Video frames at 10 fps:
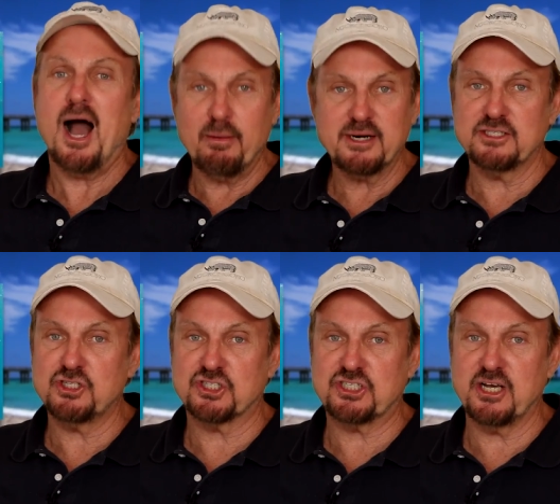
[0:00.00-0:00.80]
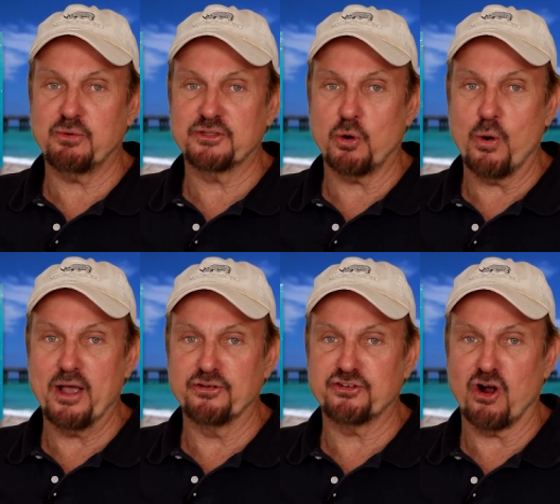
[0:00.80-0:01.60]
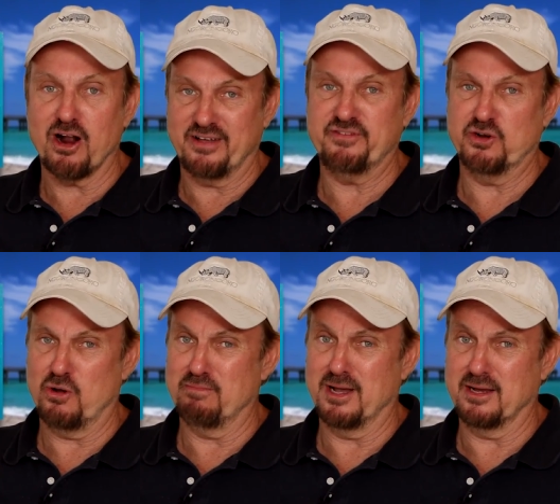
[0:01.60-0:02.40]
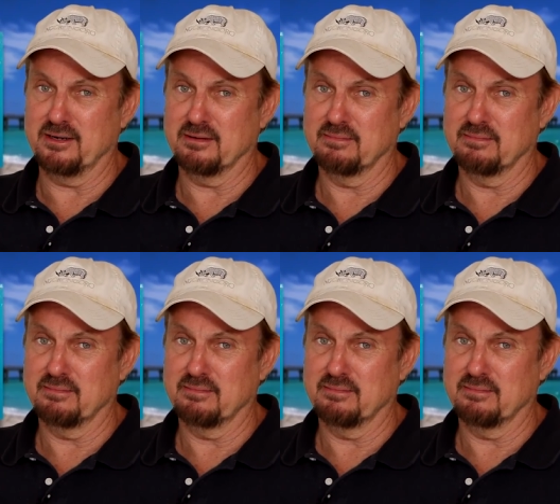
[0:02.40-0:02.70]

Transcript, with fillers: I'm gonna just stick with the whale shark if you don't mind.